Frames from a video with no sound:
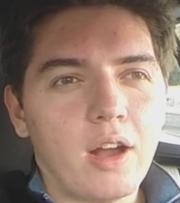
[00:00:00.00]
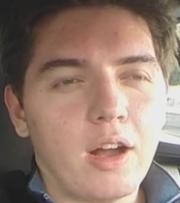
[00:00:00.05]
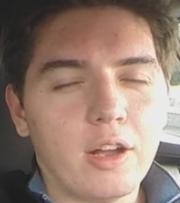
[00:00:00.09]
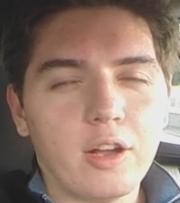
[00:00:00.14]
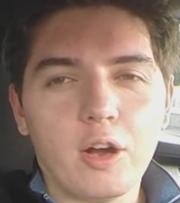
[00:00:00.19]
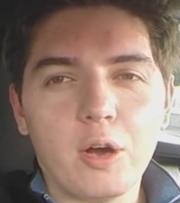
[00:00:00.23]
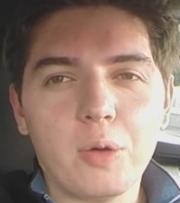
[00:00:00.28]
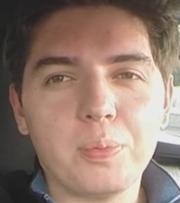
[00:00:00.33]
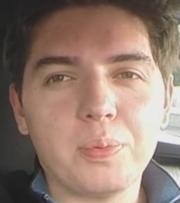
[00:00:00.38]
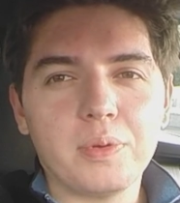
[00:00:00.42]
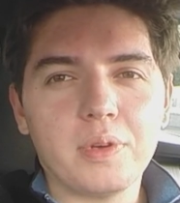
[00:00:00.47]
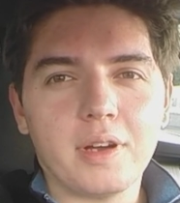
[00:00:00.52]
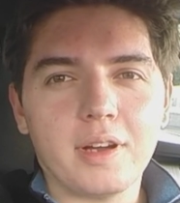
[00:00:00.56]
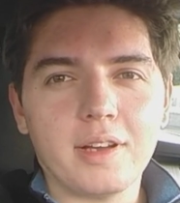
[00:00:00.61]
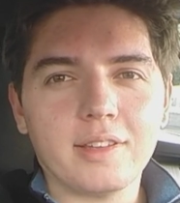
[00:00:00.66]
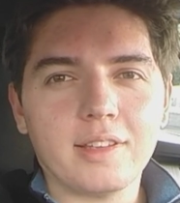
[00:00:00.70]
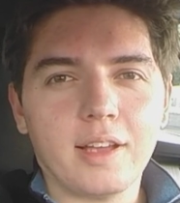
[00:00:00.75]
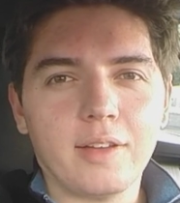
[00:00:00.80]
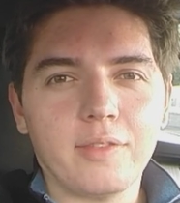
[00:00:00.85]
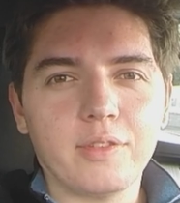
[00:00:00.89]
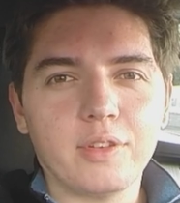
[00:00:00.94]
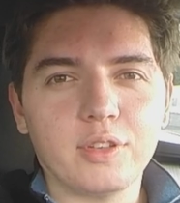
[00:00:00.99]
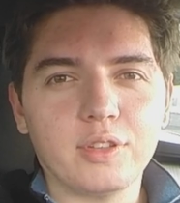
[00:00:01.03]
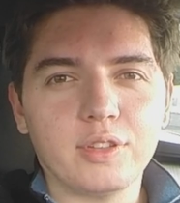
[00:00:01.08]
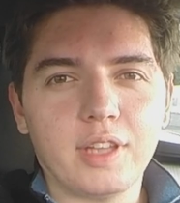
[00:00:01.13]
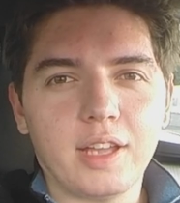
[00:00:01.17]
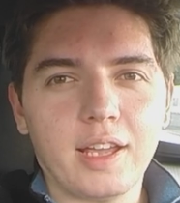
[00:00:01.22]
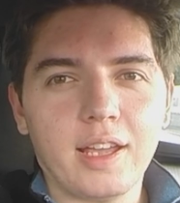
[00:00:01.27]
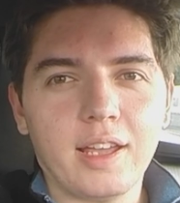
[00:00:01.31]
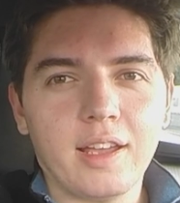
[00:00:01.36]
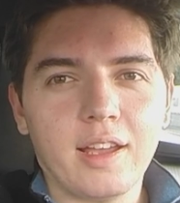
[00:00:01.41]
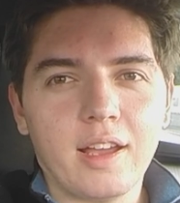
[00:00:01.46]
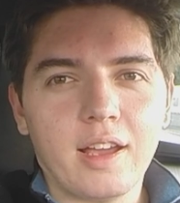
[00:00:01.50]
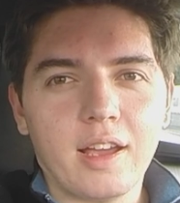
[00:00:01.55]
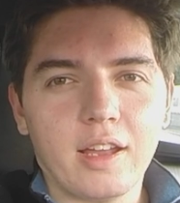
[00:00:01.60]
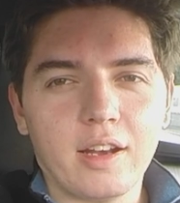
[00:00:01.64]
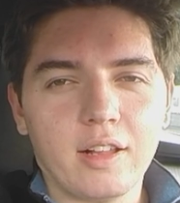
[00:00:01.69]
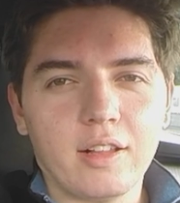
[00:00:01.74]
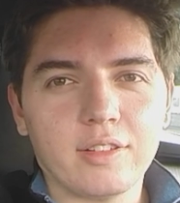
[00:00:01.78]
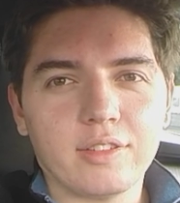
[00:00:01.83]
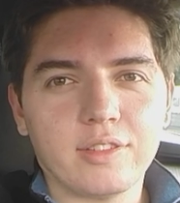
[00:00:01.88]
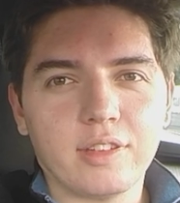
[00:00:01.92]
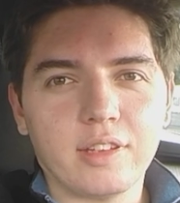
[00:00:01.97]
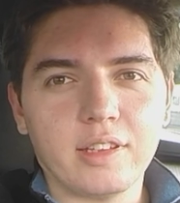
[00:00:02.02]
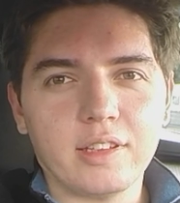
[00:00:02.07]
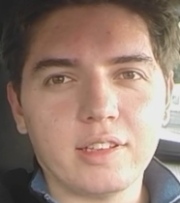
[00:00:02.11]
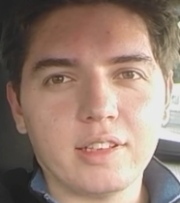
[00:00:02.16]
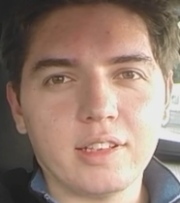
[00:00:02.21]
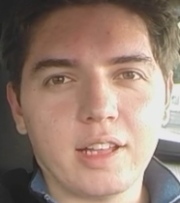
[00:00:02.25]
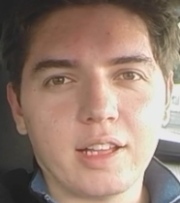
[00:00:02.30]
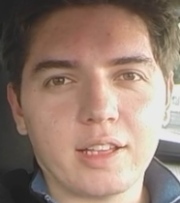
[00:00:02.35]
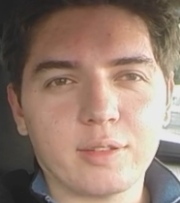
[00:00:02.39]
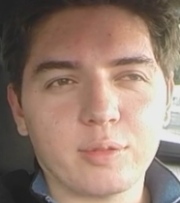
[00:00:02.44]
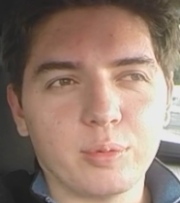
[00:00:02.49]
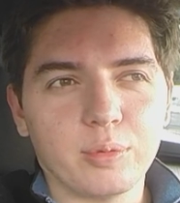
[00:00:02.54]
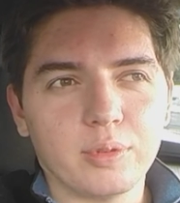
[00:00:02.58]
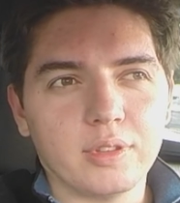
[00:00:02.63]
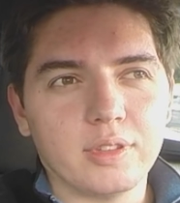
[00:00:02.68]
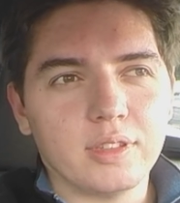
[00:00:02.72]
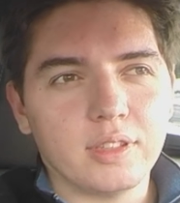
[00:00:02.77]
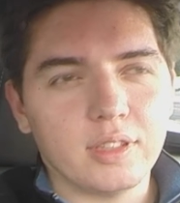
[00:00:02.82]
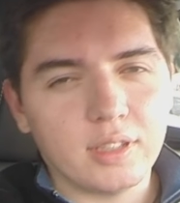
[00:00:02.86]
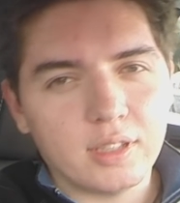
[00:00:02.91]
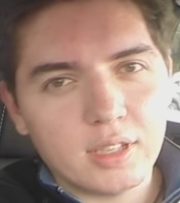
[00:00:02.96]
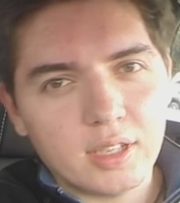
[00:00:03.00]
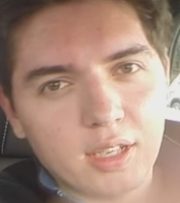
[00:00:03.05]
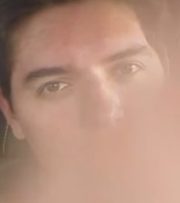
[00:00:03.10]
I hope you guys have a good day, and I'll see you in the next one.